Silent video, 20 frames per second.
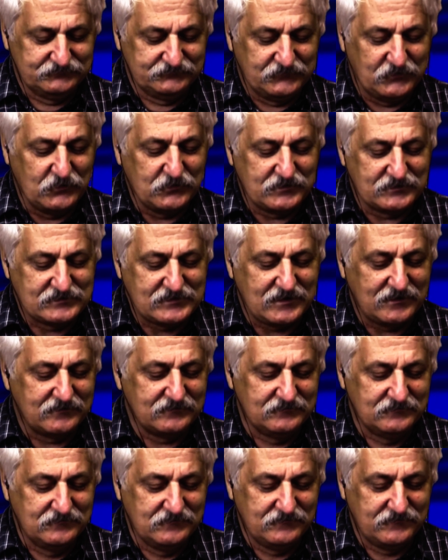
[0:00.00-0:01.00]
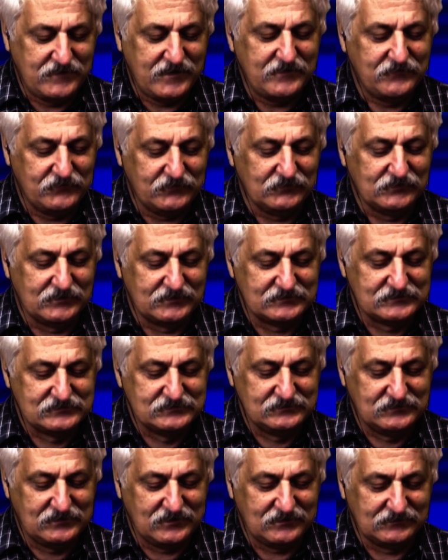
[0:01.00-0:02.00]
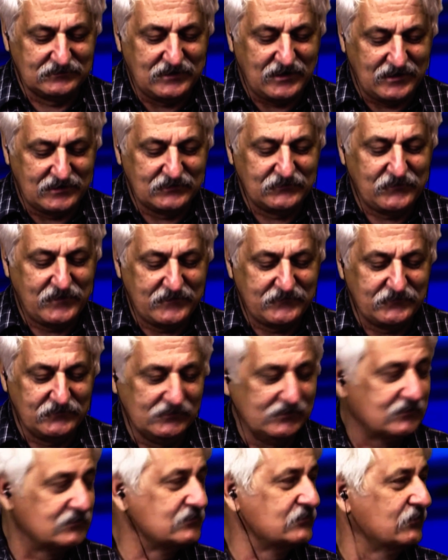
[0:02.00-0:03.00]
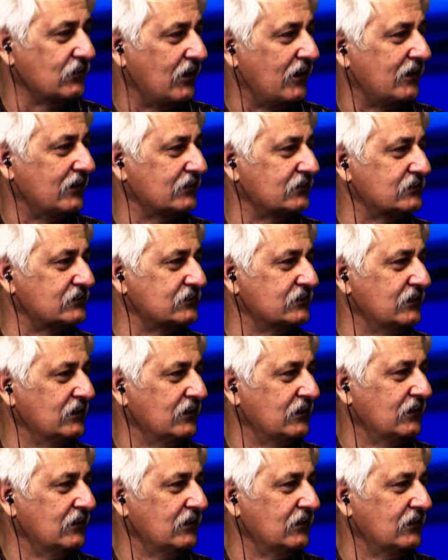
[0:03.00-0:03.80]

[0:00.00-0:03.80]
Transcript: focus on faithfulness, on God's faithfulness to us,